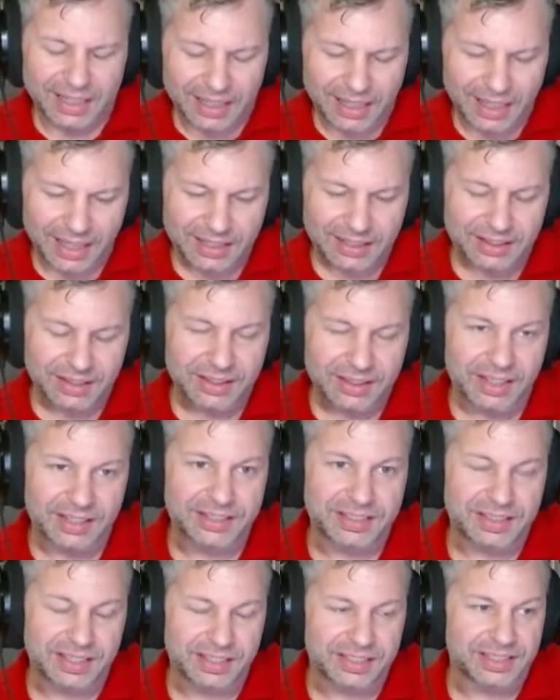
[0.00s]

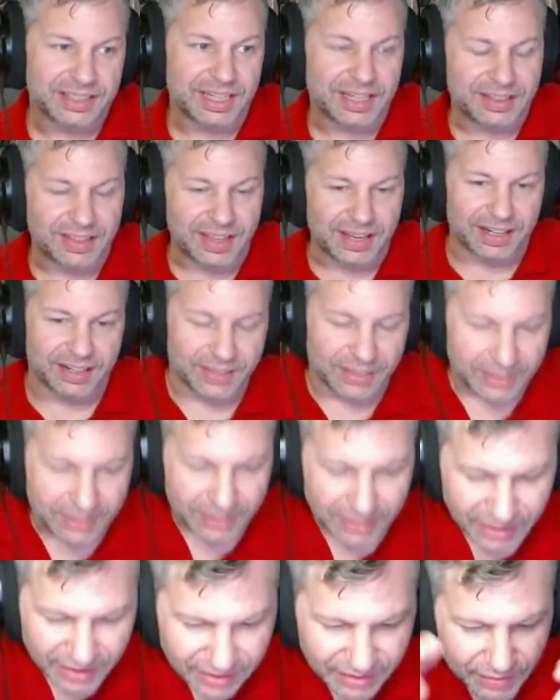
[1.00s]
there's a need there, and
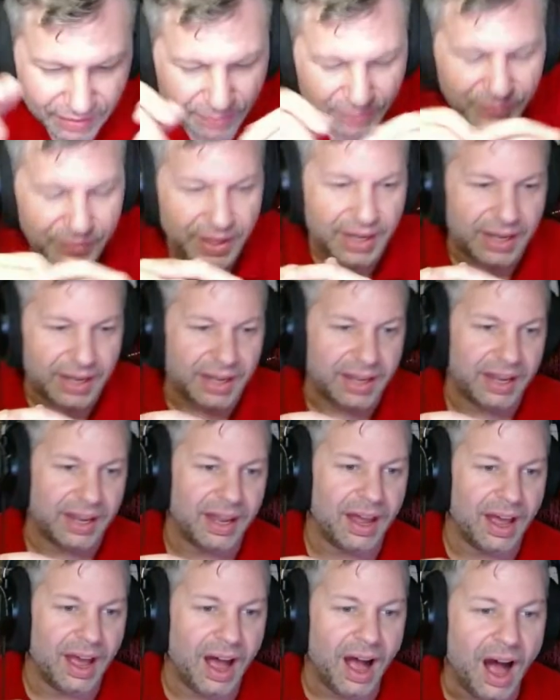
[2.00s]
then
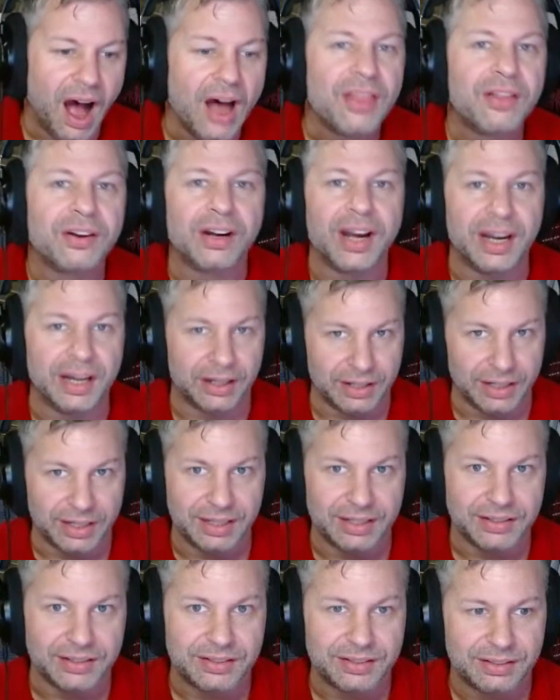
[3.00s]
other
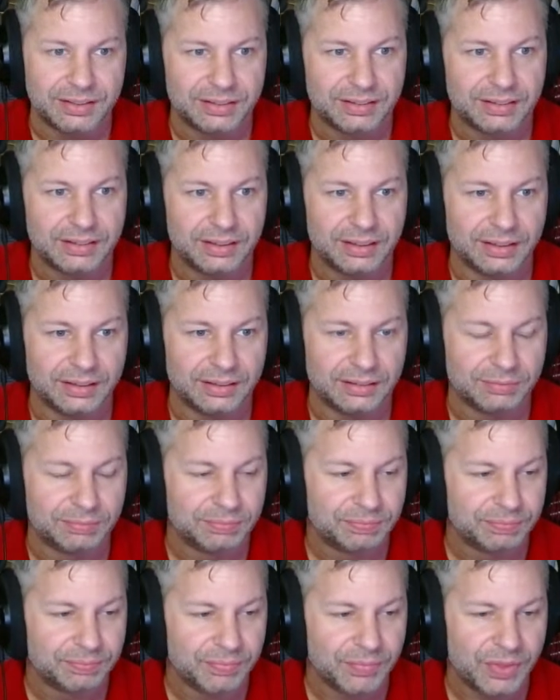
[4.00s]
areas
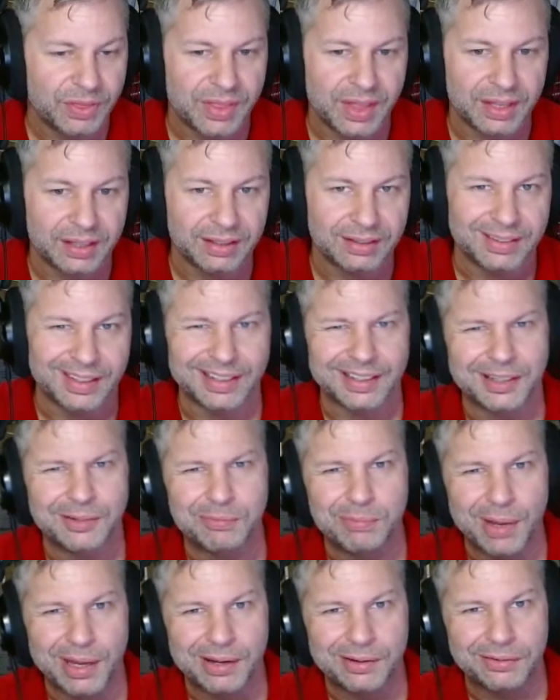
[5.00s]
that
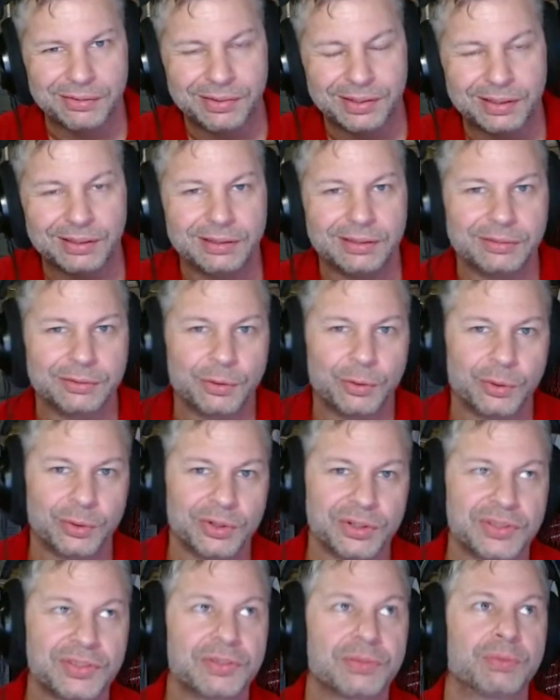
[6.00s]
can benefit. Of
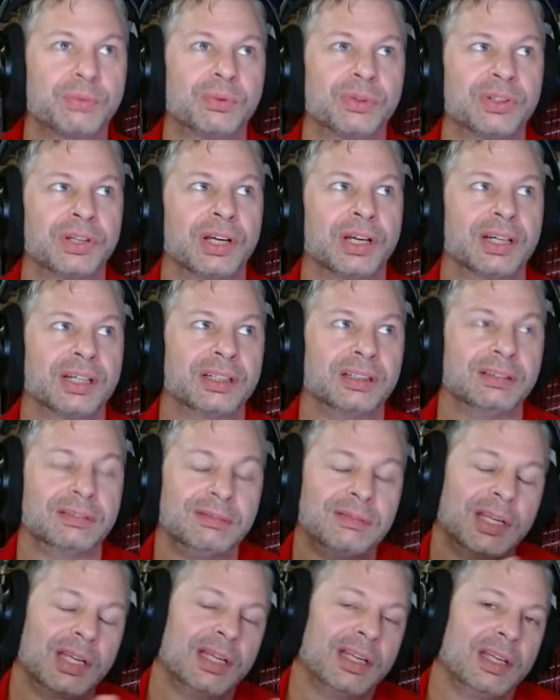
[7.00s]
course, we're talking
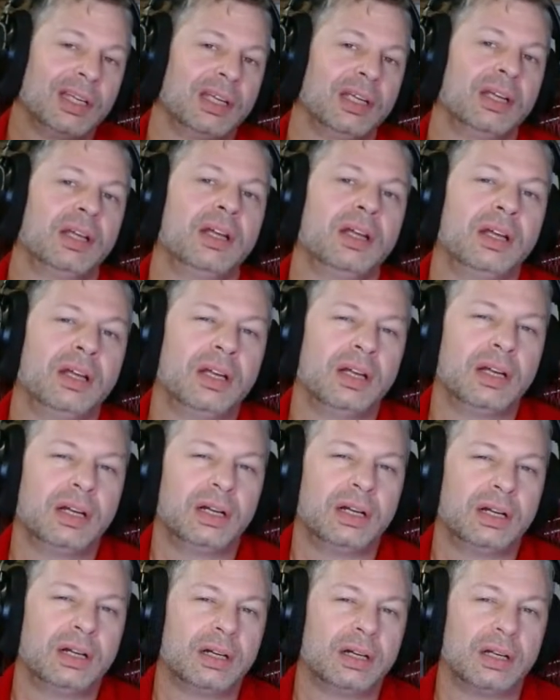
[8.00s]

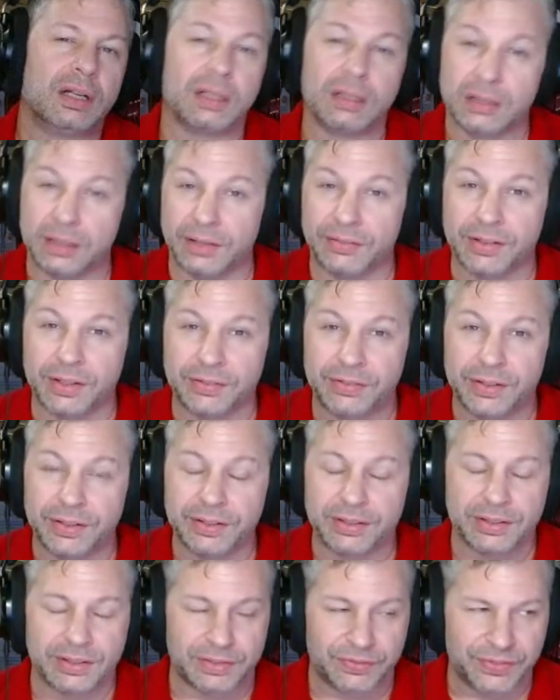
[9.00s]
living
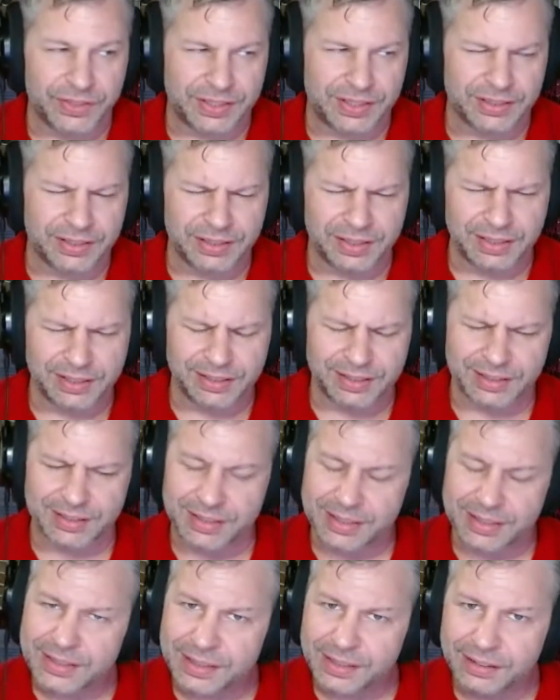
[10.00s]
facilities,
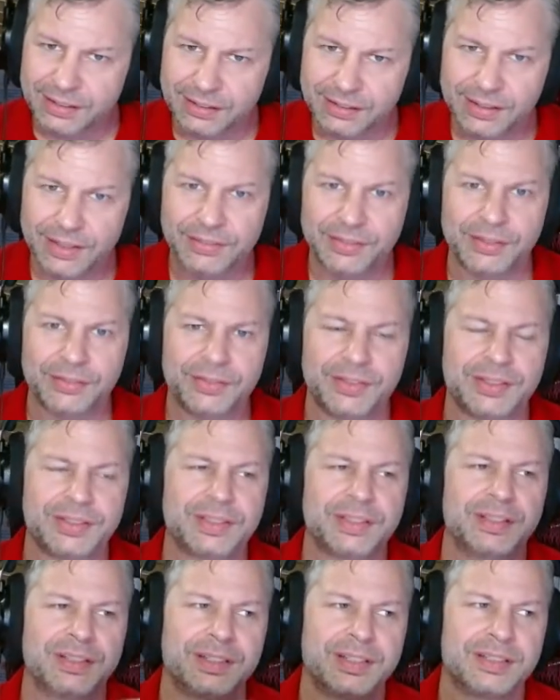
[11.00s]
assisted living
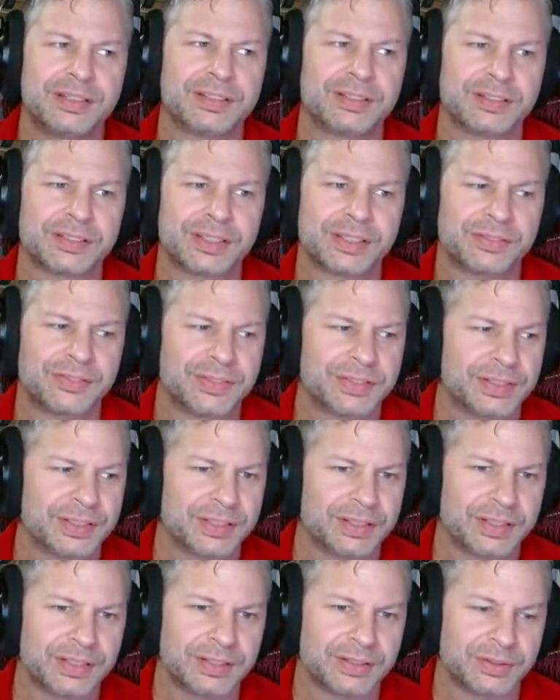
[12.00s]
facilities, nursing
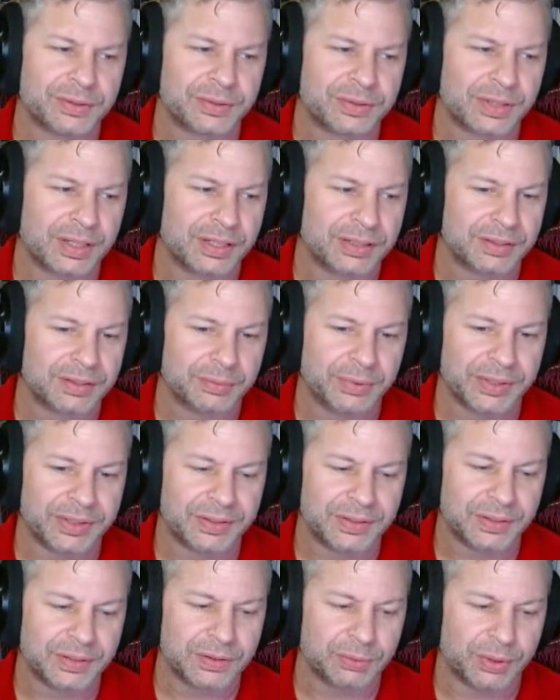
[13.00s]
facilities, those kinds of
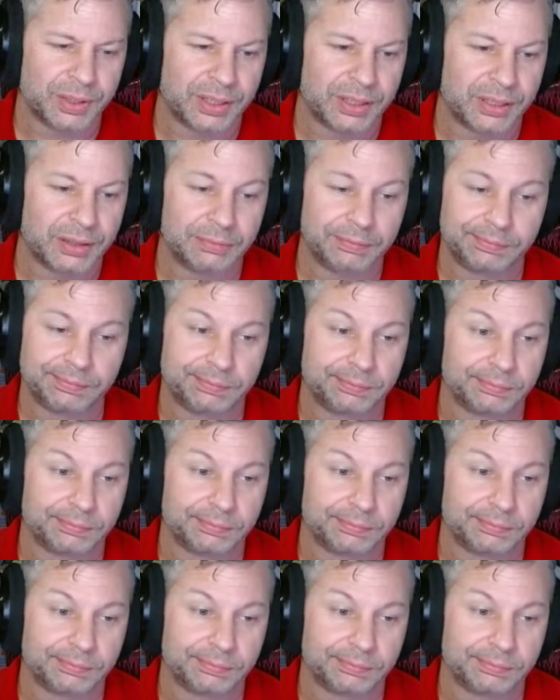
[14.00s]
places where